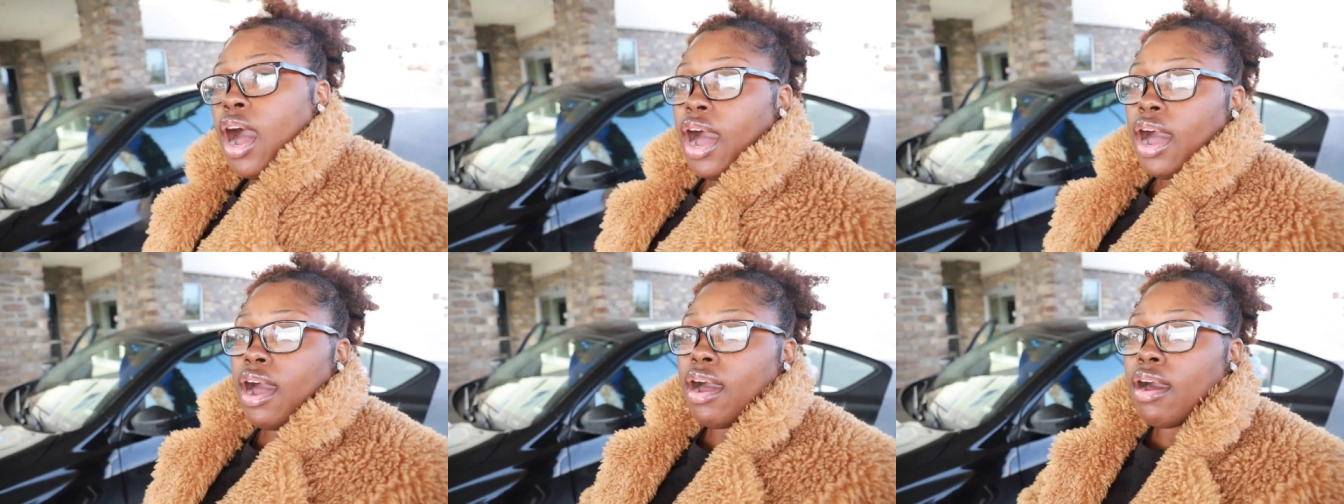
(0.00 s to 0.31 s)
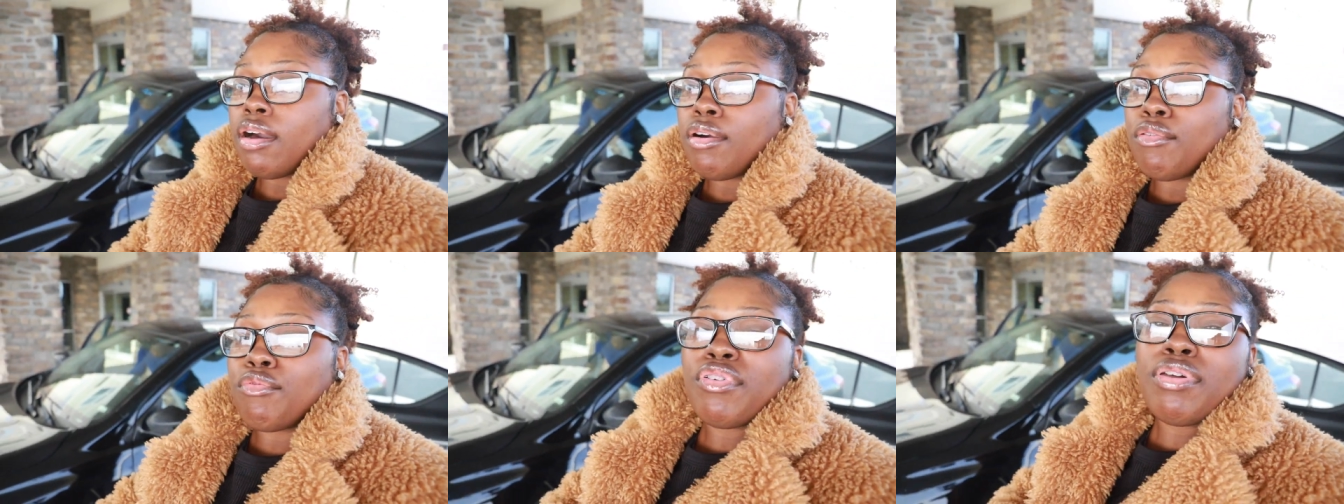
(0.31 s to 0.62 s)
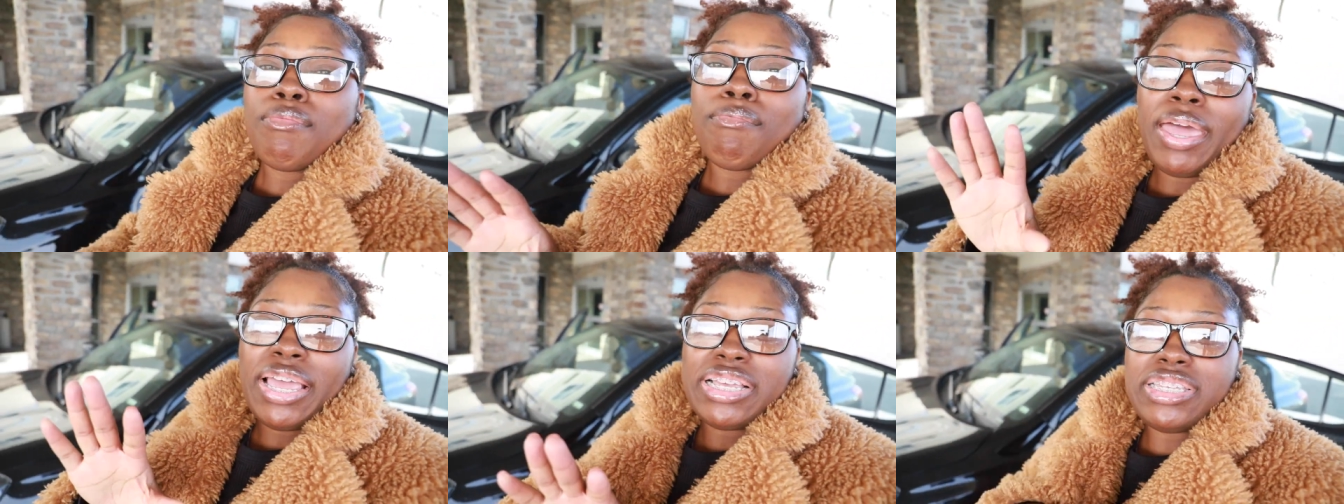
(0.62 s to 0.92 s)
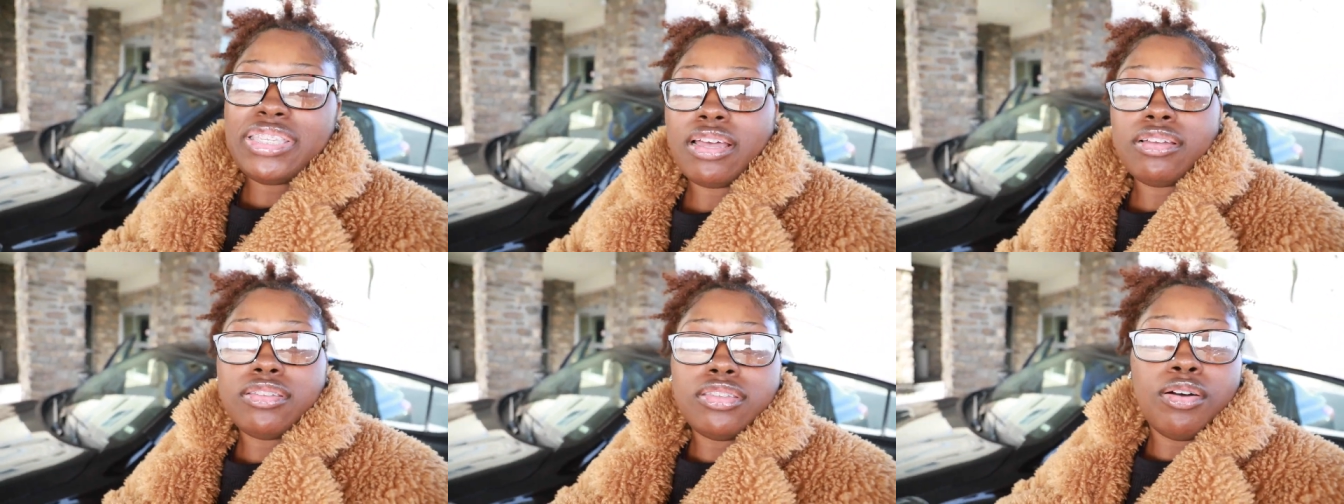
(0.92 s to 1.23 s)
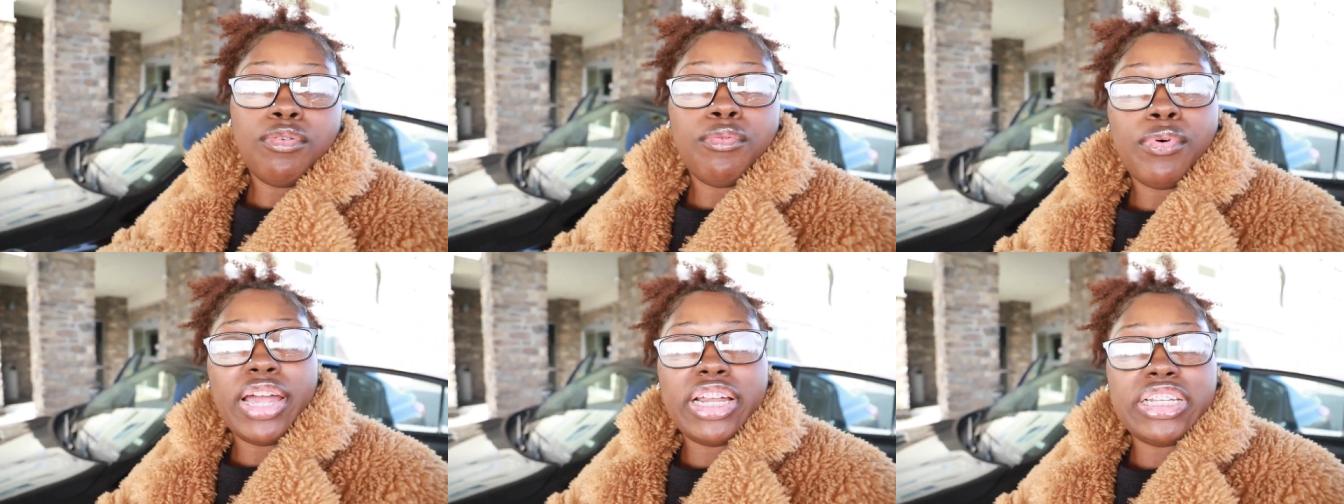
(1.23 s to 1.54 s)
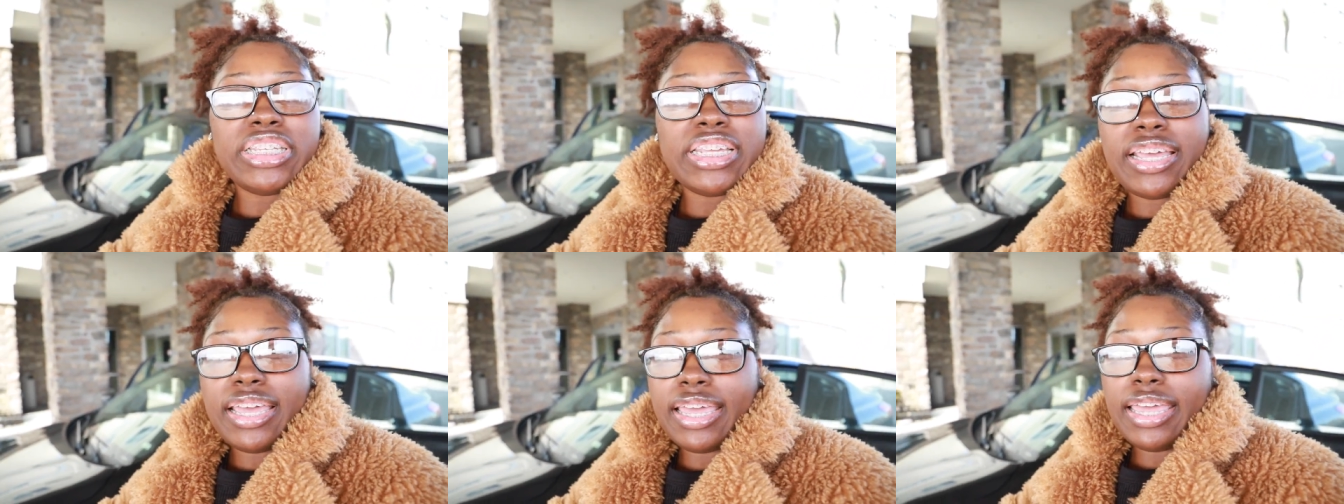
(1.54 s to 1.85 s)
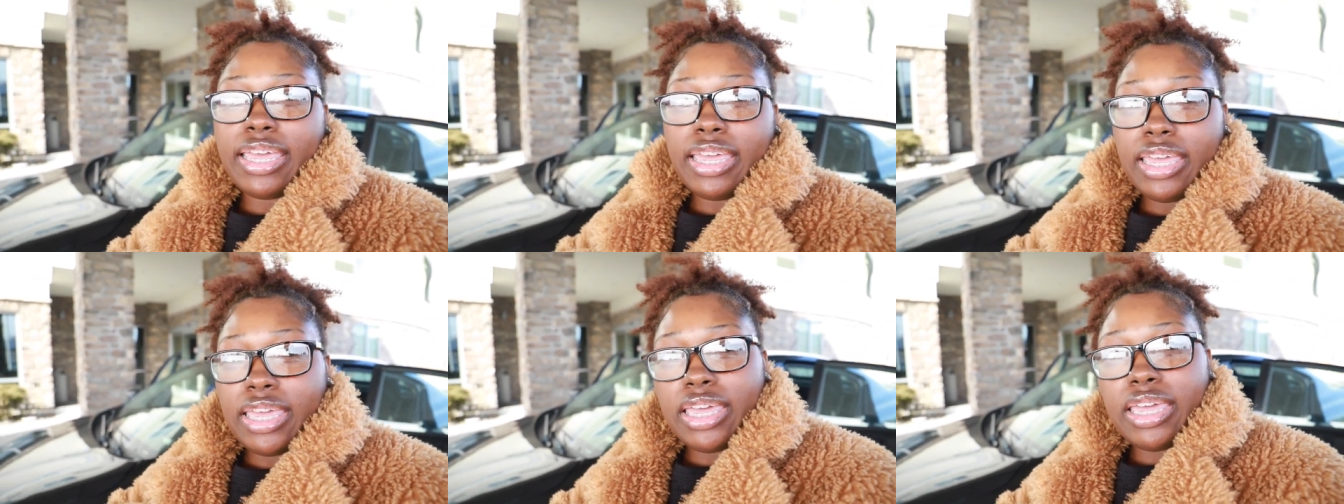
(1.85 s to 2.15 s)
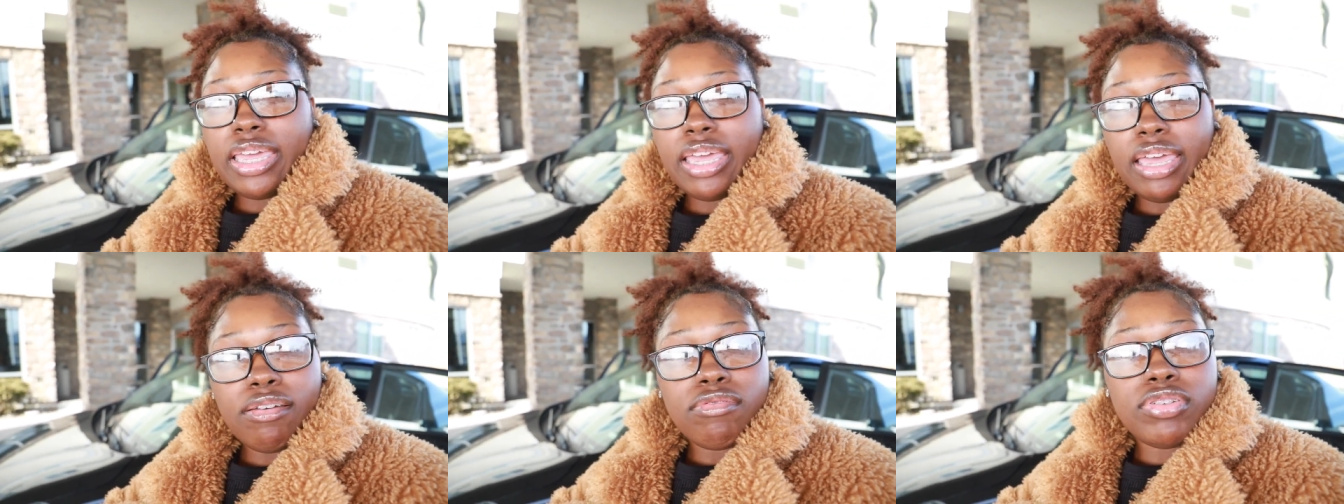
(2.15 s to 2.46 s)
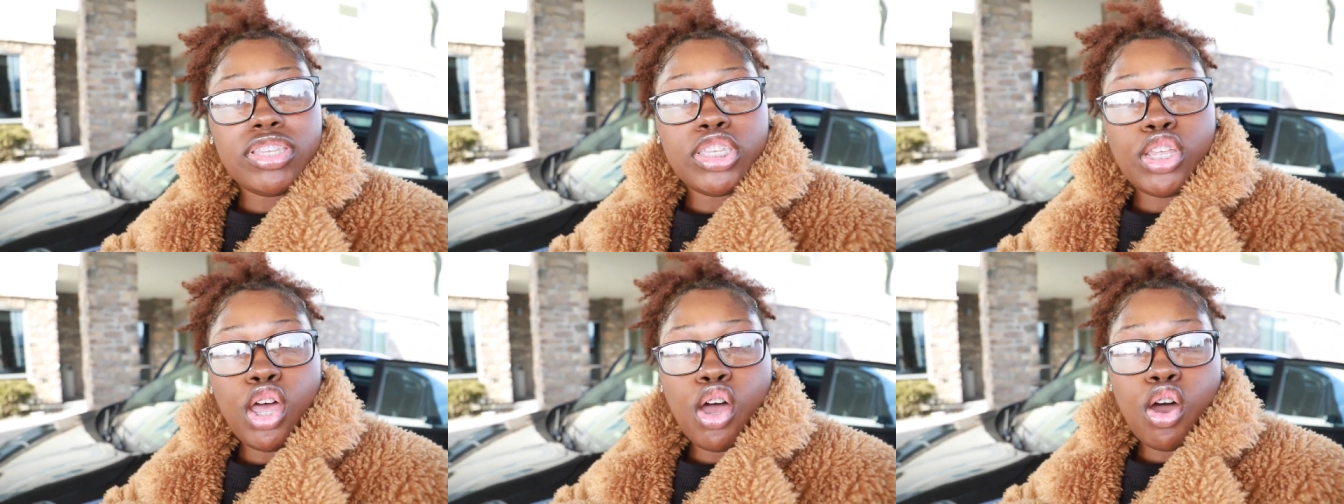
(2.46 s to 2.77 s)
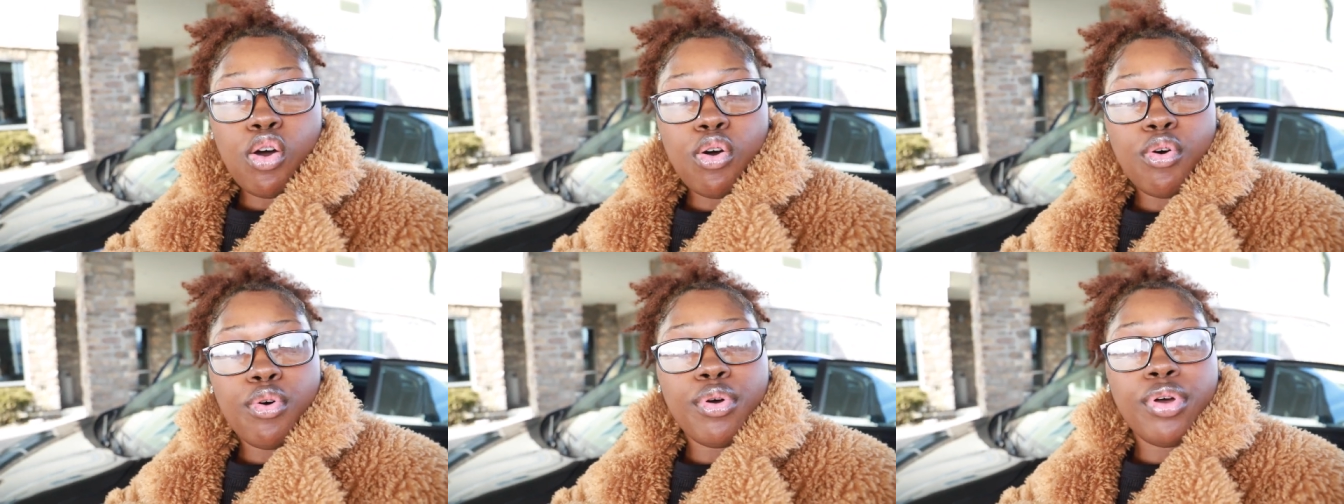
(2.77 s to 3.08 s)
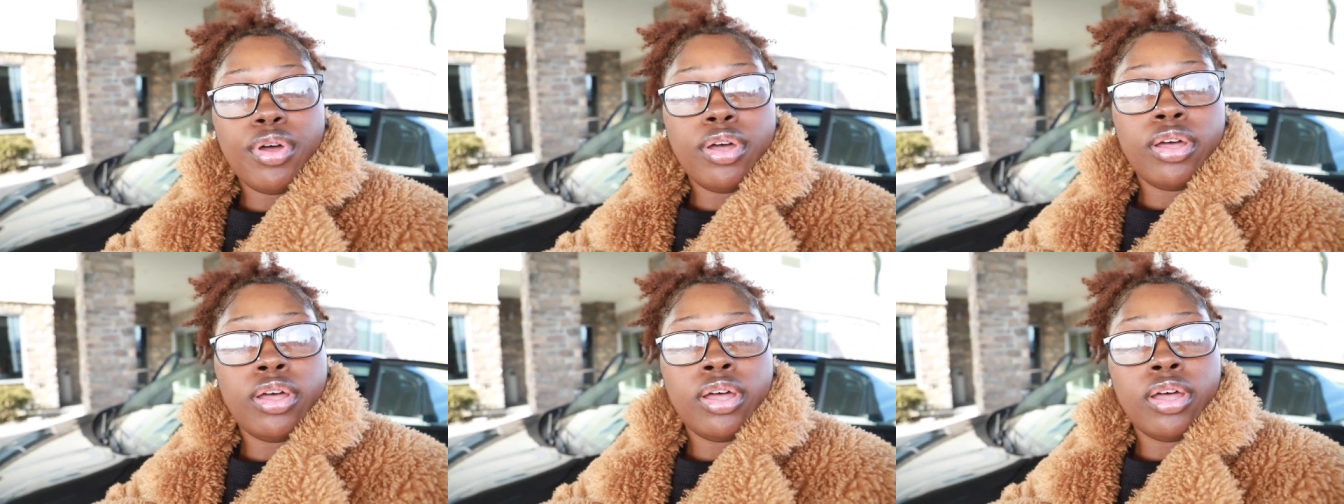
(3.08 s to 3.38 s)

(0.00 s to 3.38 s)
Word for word: um, we may stop somewhere to eat. If so,